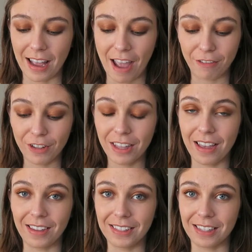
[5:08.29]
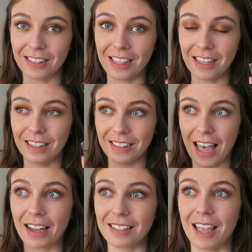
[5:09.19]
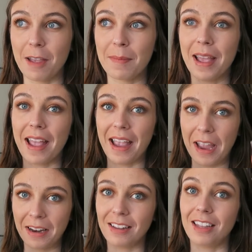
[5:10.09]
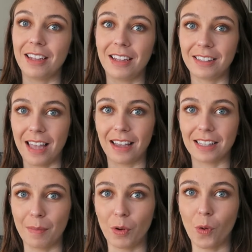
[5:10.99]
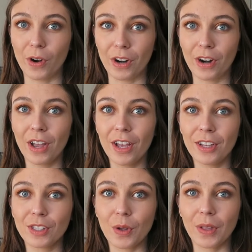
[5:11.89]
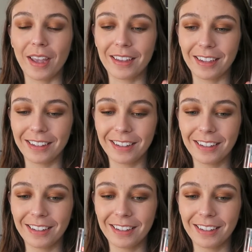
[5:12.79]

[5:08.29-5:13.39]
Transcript: Everything else is the exact same and the exact same in order. So like,